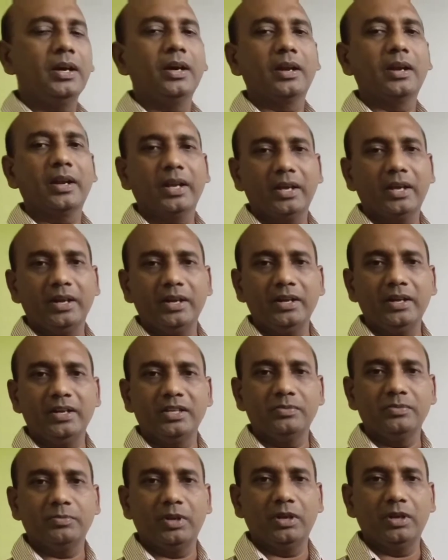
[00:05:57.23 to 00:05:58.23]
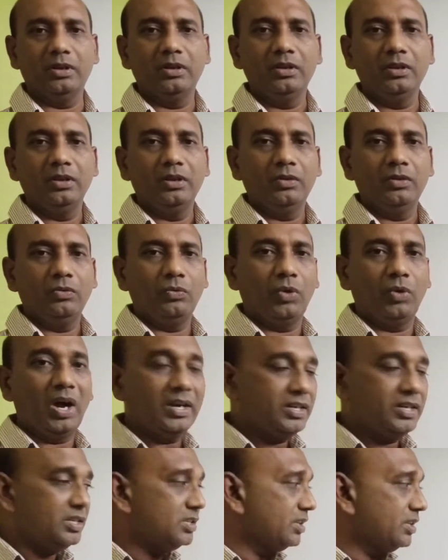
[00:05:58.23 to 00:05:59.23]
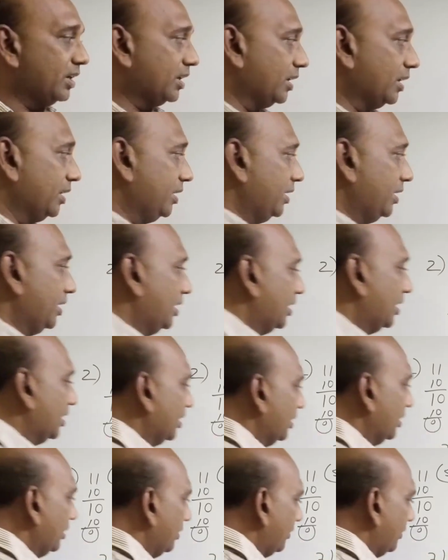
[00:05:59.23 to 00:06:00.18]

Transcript: recurring decimal. What is recurring here?